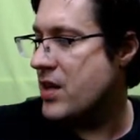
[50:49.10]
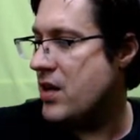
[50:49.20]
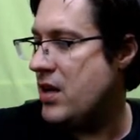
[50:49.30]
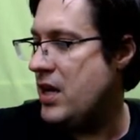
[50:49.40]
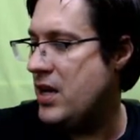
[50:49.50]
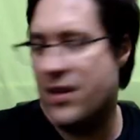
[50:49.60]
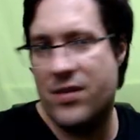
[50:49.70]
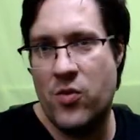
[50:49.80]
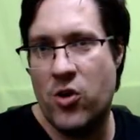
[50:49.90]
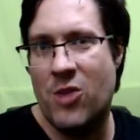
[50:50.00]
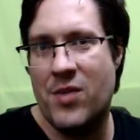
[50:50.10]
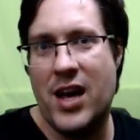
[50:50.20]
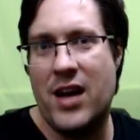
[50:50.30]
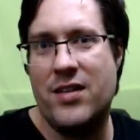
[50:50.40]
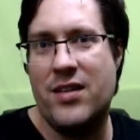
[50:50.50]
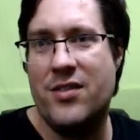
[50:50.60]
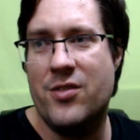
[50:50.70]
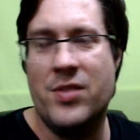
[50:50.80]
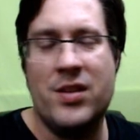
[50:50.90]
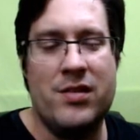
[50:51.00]
It is a more complicated system
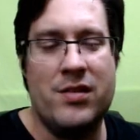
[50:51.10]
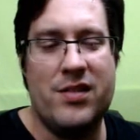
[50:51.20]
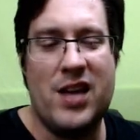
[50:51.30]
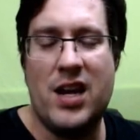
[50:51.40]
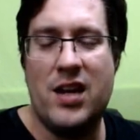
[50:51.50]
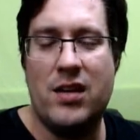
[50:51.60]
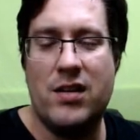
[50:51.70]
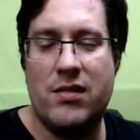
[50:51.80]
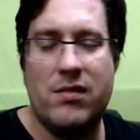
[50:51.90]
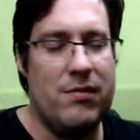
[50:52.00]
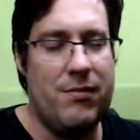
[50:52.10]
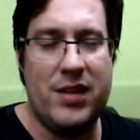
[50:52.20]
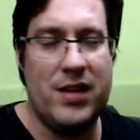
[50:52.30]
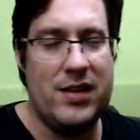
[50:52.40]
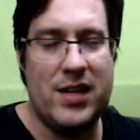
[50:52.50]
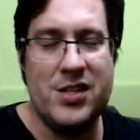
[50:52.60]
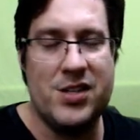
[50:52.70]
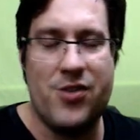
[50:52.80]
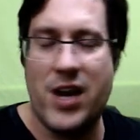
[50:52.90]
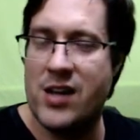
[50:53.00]
than, say, 5th Ed Dungeons and
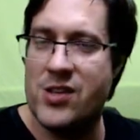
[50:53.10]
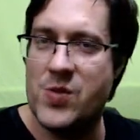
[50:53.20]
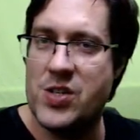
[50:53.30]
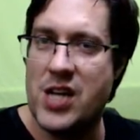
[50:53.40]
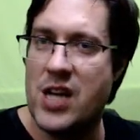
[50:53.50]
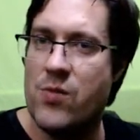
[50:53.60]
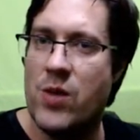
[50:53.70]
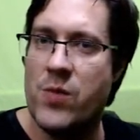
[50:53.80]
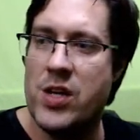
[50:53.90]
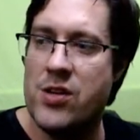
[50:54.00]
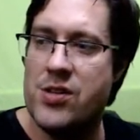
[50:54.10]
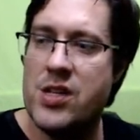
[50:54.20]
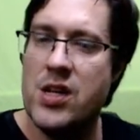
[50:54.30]
Dragons, which is the other one we use.